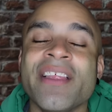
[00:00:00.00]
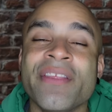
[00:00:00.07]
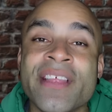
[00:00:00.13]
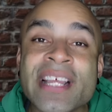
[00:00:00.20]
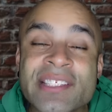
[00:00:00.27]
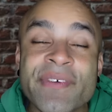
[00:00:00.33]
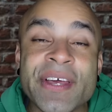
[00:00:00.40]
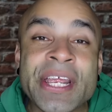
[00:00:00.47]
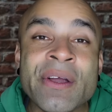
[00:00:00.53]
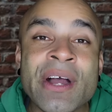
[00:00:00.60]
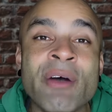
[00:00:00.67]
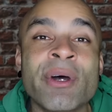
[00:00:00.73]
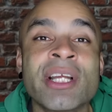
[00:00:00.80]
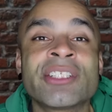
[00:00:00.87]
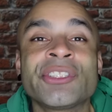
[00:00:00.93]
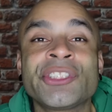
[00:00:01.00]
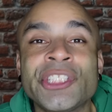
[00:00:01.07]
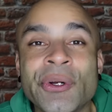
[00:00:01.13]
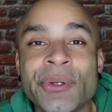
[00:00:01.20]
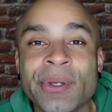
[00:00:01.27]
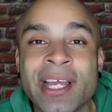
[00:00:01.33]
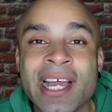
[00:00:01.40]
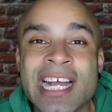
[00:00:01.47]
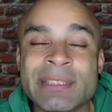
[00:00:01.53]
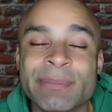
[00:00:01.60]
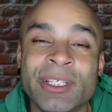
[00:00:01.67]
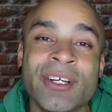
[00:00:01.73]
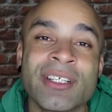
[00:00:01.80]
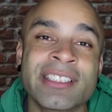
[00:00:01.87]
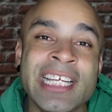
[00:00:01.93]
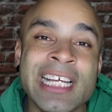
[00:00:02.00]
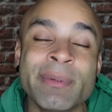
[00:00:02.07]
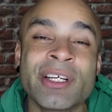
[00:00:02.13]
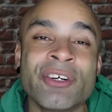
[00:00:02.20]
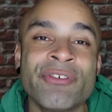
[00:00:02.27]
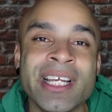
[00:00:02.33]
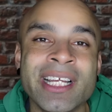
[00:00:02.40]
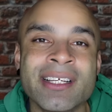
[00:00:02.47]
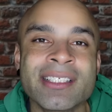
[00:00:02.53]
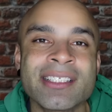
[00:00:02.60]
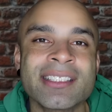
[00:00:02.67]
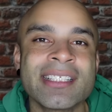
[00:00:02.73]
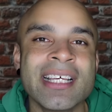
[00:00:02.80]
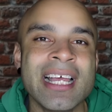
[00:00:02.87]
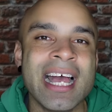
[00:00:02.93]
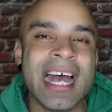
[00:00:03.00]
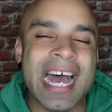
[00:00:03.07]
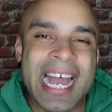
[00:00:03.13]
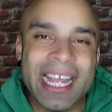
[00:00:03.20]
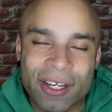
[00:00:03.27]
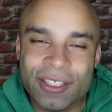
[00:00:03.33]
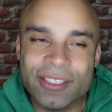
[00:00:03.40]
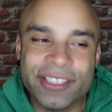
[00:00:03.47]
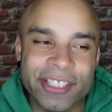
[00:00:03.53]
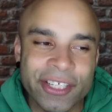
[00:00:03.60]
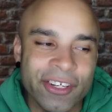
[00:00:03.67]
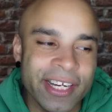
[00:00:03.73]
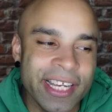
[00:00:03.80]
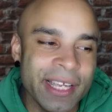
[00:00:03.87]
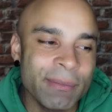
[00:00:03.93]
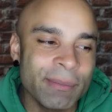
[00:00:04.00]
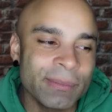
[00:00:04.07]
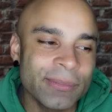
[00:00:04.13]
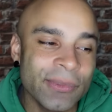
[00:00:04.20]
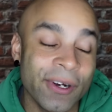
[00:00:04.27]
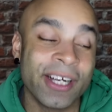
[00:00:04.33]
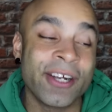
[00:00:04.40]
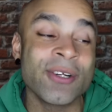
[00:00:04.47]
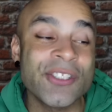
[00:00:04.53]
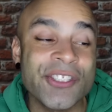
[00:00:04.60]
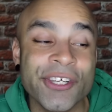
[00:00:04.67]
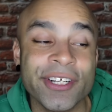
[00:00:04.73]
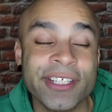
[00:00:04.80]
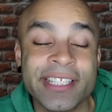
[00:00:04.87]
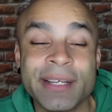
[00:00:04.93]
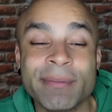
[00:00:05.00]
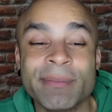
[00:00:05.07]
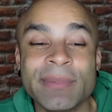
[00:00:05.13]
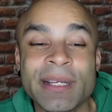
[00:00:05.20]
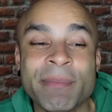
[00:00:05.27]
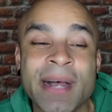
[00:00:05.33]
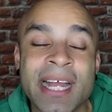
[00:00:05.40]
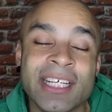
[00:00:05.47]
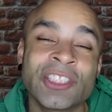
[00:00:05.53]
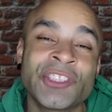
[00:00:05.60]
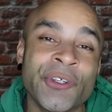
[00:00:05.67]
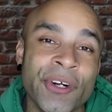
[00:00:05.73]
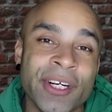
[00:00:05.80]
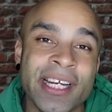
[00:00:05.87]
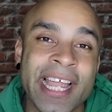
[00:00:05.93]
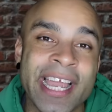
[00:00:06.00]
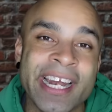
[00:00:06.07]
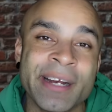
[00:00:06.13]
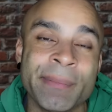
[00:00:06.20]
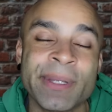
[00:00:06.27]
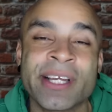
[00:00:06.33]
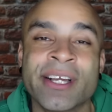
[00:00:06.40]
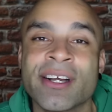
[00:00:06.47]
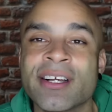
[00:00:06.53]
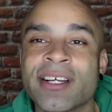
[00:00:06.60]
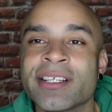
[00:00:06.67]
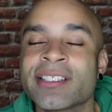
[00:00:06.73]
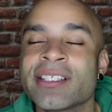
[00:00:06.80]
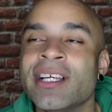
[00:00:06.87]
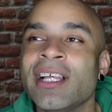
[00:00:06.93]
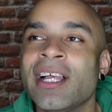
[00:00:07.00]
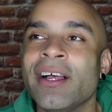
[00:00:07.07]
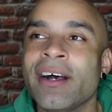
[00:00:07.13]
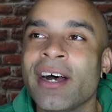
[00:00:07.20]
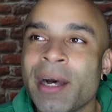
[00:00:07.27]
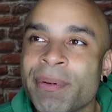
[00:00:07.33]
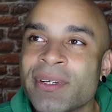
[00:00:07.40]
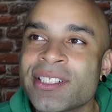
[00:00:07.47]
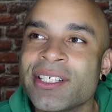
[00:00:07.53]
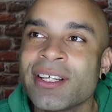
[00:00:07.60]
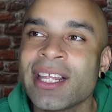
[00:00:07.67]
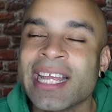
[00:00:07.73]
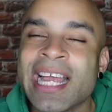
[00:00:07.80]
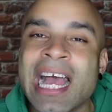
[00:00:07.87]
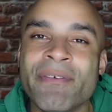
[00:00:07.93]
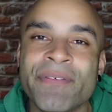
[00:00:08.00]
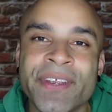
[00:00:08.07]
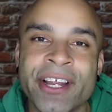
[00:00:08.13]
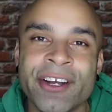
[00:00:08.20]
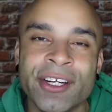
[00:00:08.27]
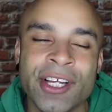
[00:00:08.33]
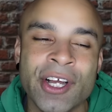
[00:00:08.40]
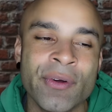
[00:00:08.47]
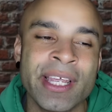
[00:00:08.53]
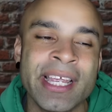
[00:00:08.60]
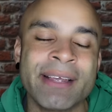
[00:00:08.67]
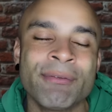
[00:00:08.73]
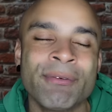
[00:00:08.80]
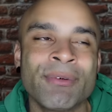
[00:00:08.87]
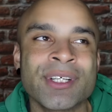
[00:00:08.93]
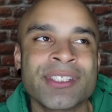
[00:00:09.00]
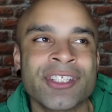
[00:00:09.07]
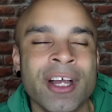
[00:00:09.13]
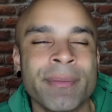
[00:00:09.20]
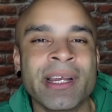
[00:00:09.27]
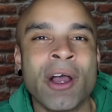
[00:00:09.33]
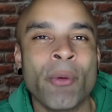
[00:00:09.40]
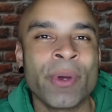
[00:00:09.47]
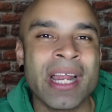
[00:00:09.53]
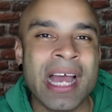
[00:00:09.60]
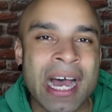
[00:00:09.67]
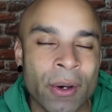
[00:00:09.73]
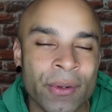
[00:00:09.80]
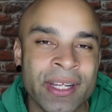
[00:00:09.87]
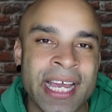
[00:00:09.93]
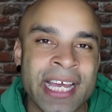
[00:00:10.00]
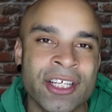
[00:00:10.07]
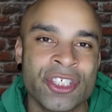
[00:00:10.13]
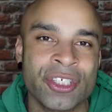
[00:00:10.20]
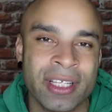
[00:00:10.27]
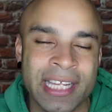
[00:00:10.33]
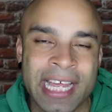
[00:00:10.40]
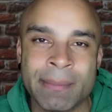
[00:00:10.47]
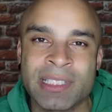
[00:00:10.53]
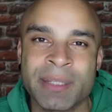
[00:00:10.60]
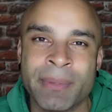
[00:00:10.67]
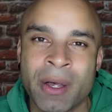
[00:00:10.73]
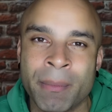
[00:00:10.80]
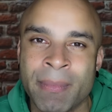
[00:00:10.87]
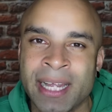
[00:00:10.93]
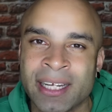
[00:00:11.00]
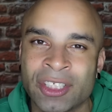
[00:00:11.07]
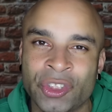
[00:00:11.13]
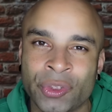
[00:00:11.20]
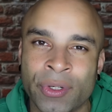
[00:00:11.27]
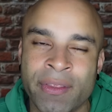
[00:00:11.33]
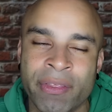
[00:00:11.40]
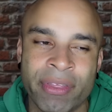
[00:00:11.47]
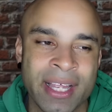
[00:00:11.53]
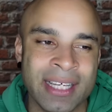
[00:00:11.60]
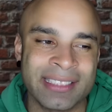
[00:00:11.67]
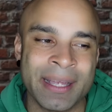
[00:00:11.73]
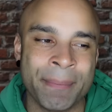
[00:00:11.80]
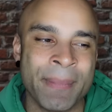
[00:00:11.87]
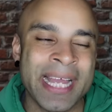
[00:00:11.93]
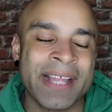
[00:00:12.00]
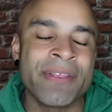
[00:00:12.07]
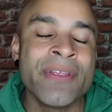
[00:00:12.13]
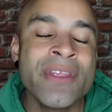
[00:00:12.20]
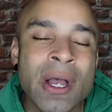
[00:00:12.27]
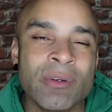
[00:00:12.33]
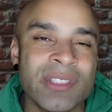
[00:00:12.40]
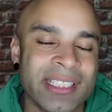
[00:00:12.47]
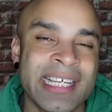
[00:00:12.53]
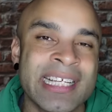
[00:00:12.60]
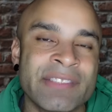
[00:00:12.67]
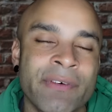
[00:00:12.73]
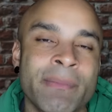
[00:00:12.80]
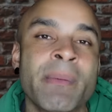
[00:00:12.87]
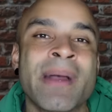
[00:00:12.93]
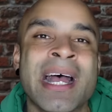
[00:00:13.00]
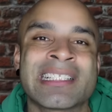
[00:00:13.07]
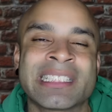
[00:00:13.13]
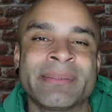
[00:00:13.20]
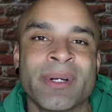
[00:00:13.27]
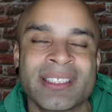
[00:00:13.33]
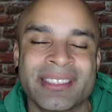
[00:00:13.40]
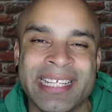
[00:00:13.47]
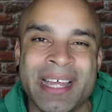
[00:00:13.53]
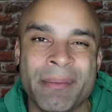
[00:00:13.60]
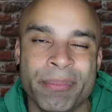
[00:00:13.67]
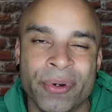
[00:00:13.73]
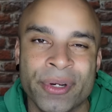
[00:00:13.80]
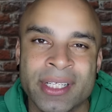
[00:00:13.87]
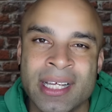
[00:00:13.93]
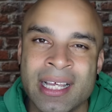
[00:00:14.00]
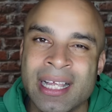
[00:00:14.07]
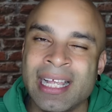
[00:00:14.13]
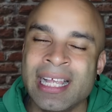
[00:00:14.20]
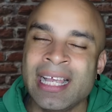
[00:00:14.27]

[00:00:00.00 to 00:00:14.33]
This video I wanted to show you guys because Gilbert Arenas, I consider him or considered him a Michael Jordan hater because up until like half a year ago, he was coming out with outlandish claims about Michael Jordan, things that make no sense from a basketball standpoint.